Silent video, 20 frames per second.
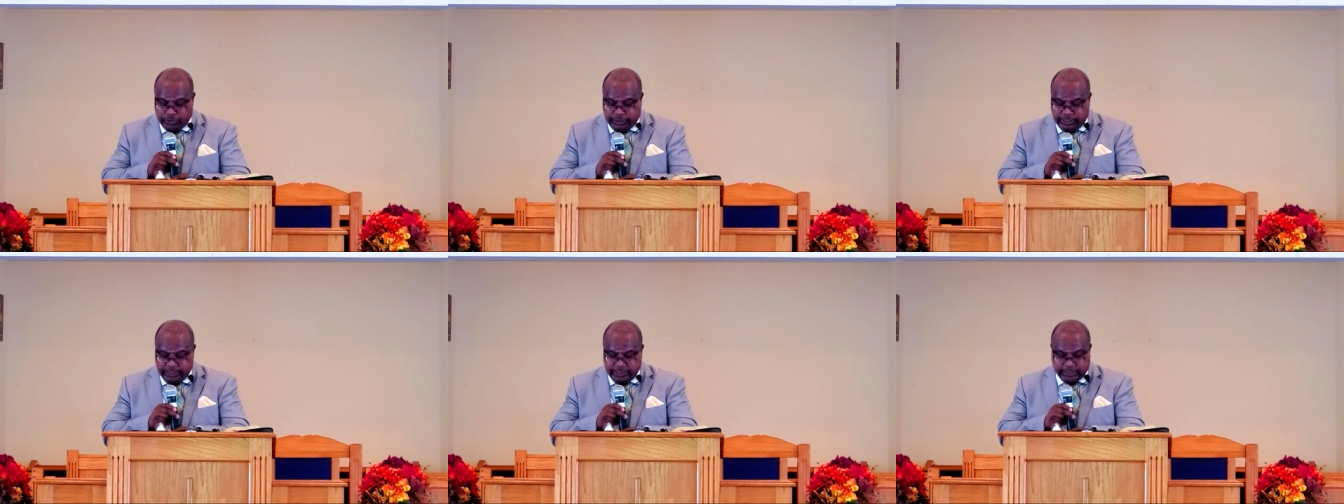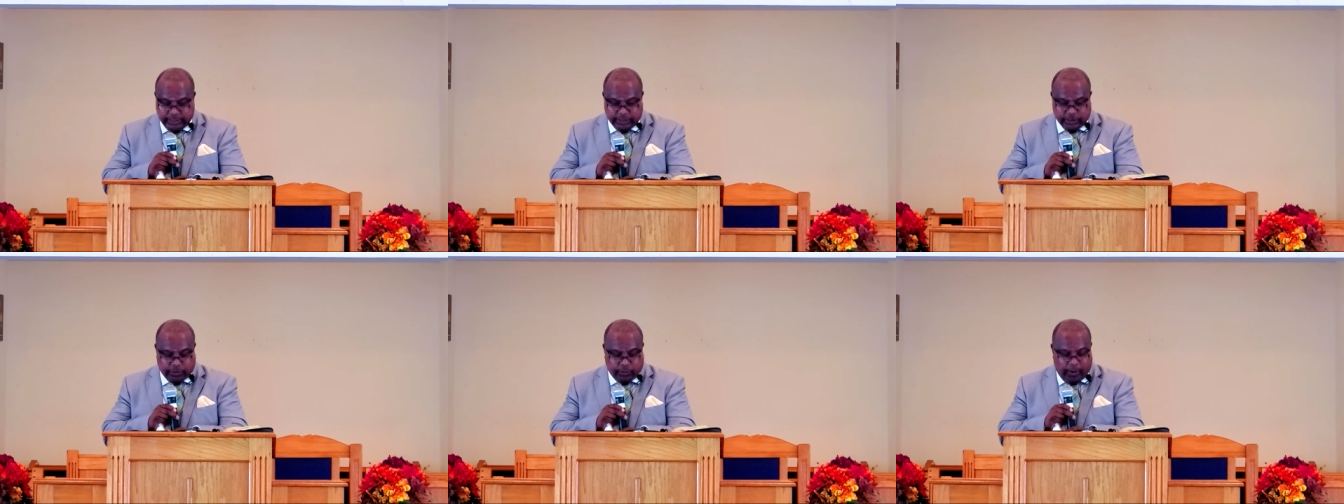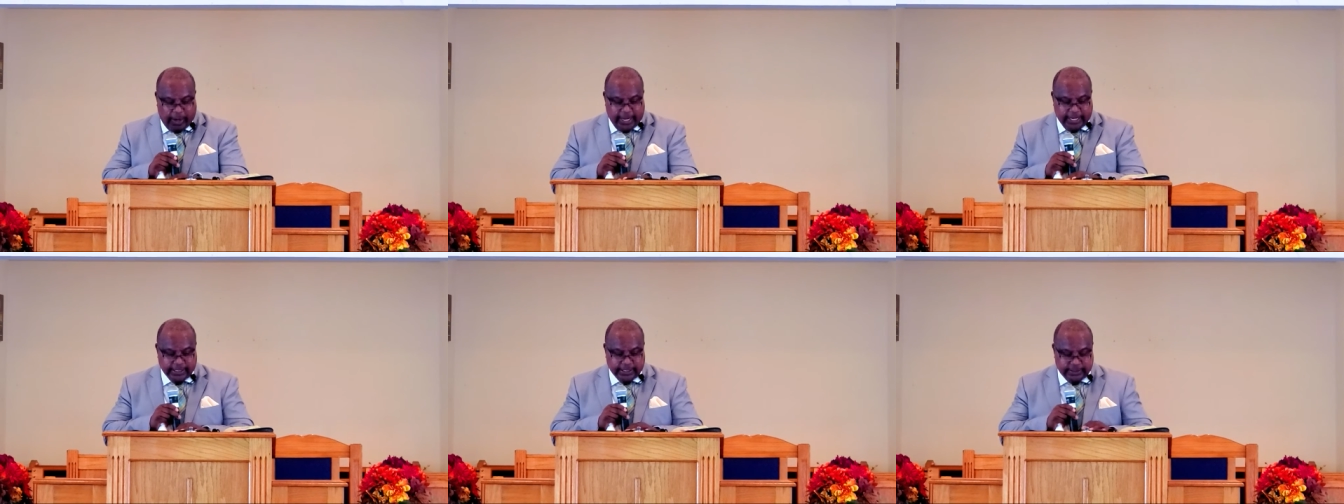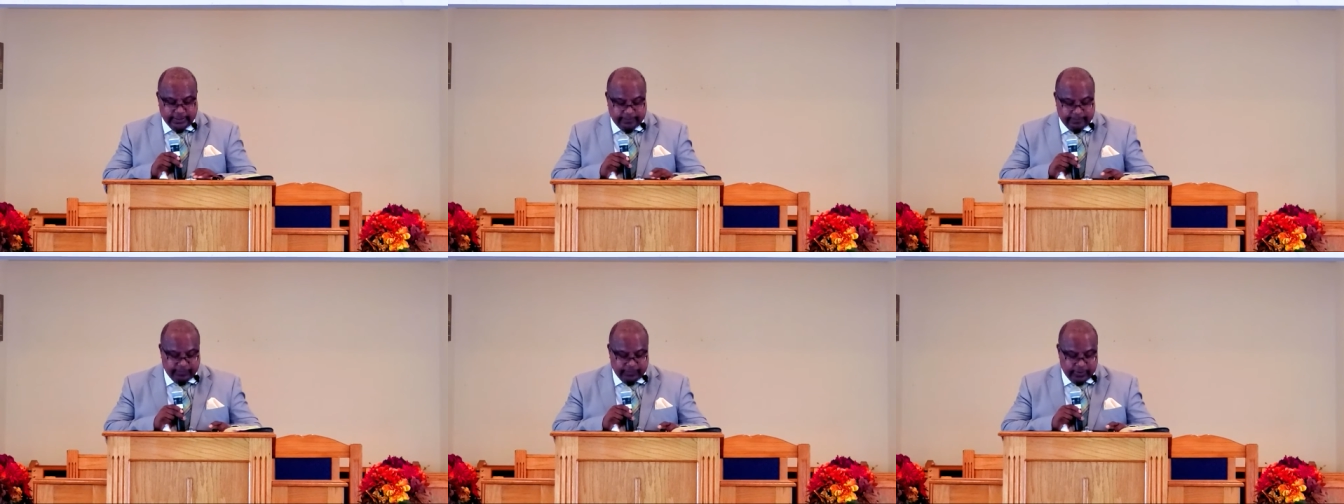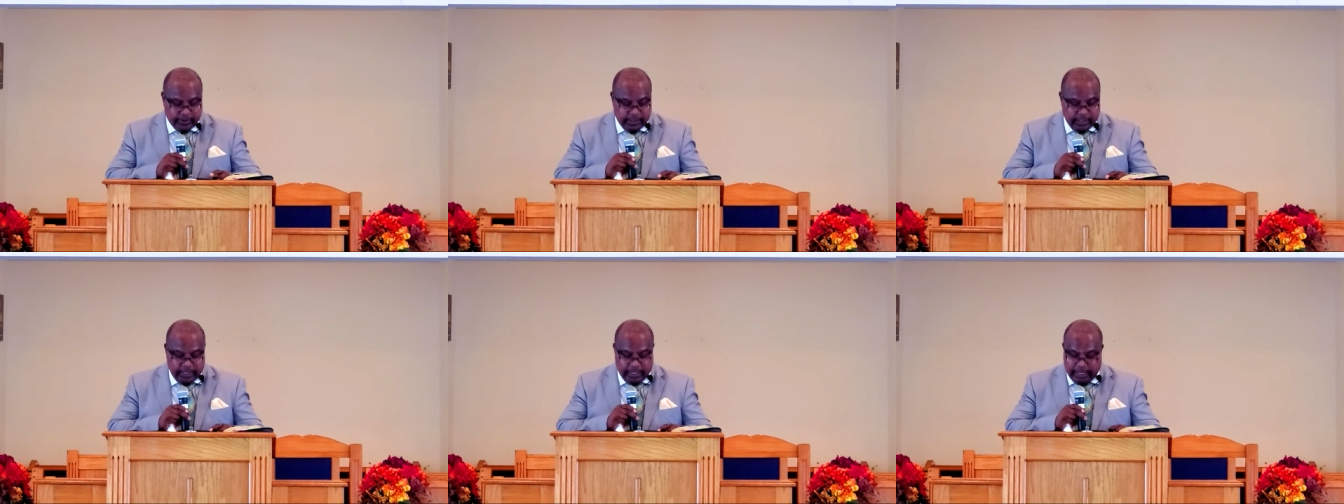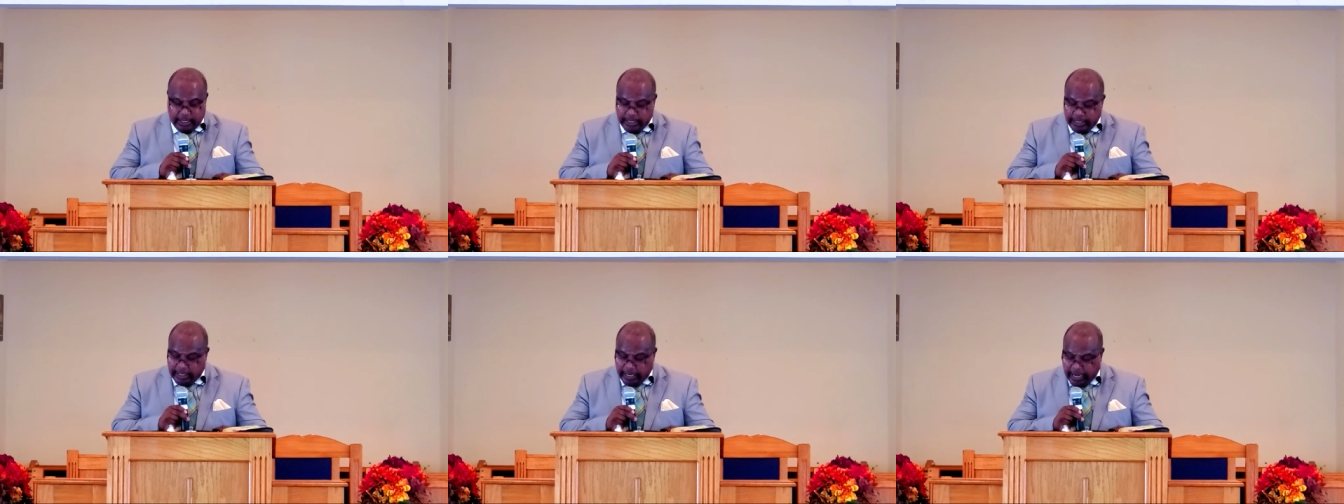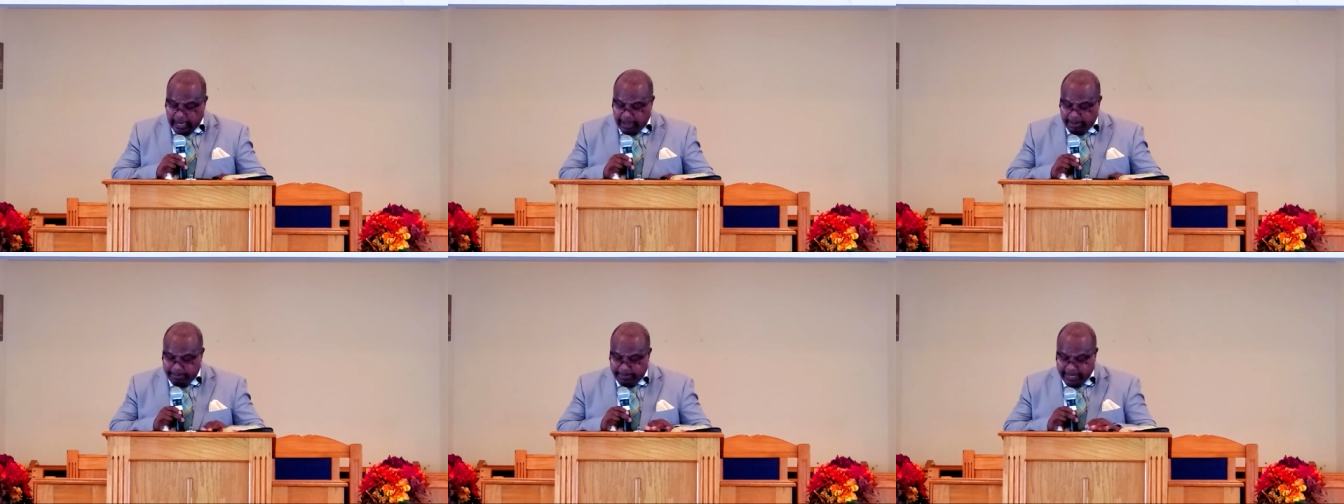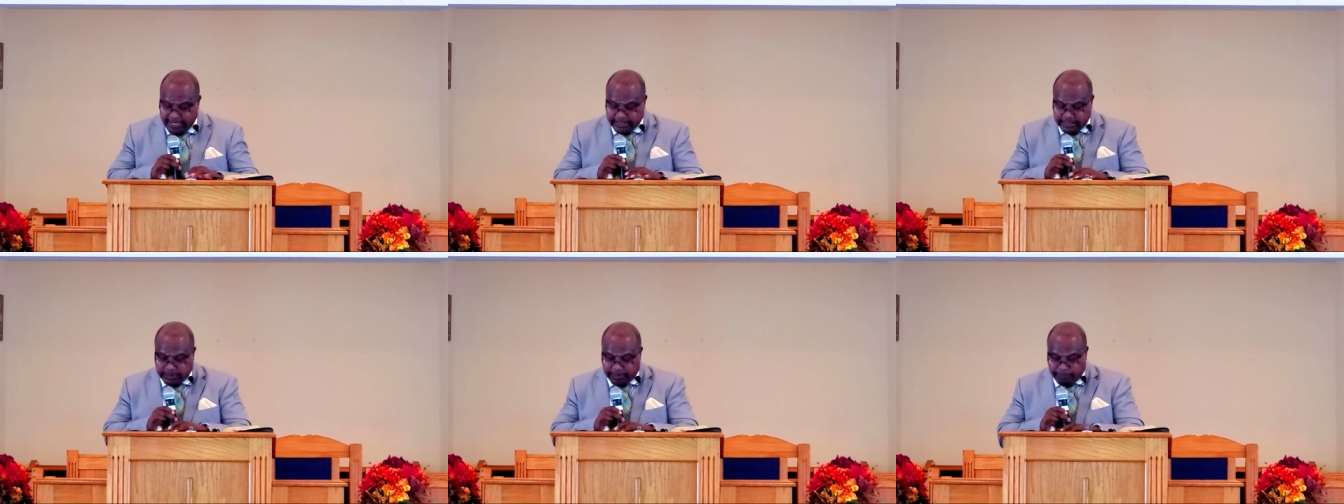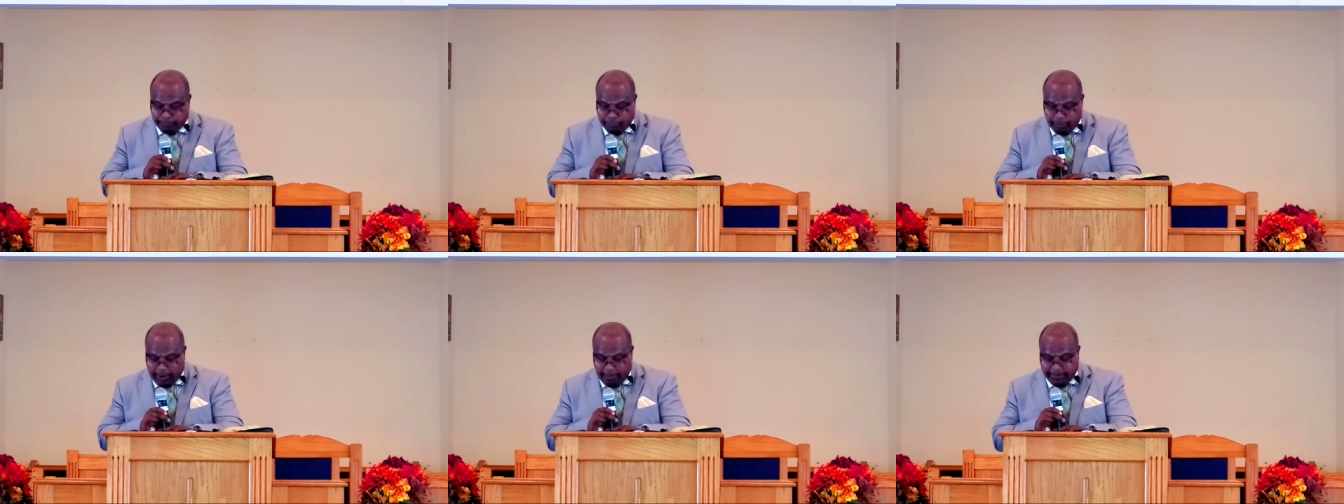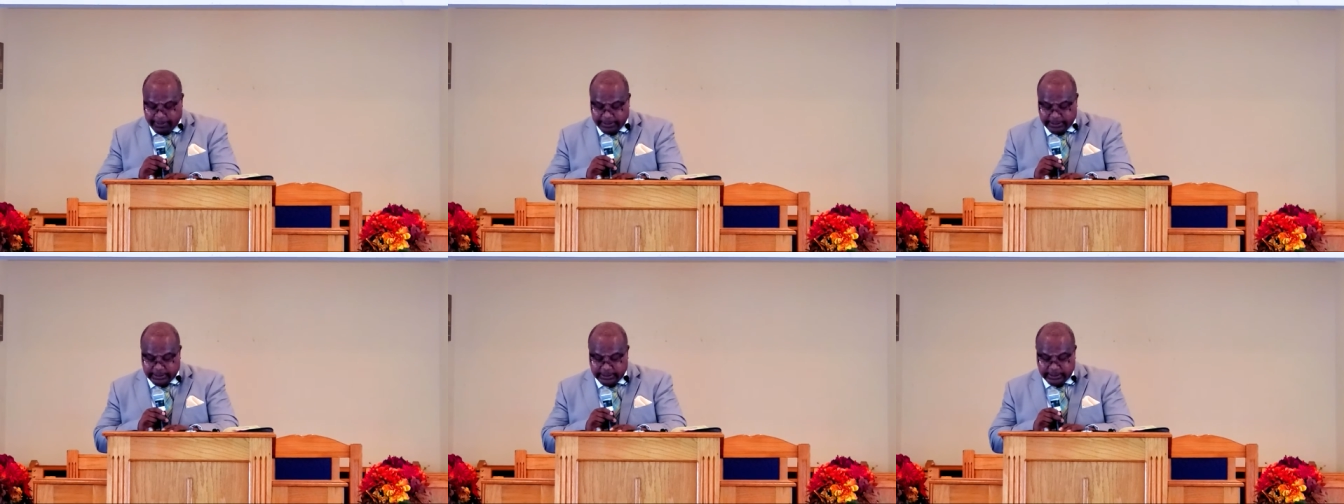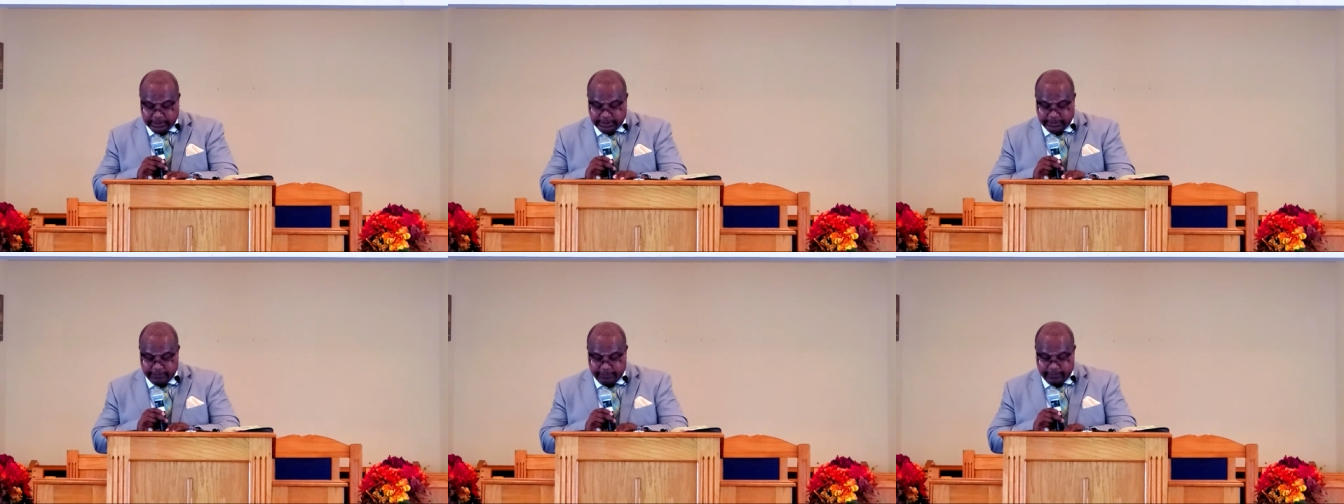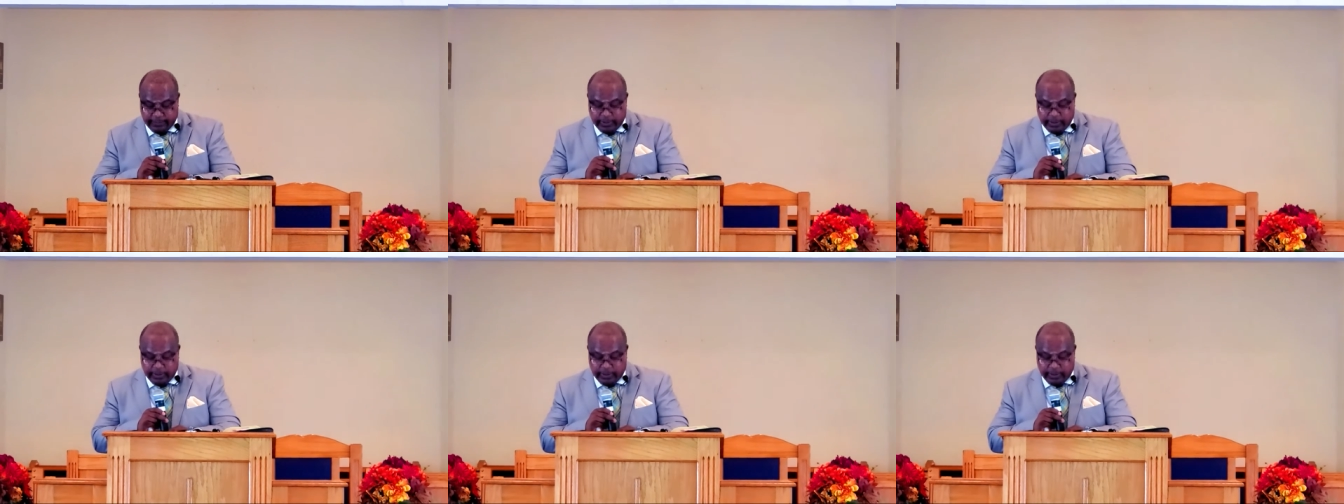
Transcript: Jesus Christ, God made some promises.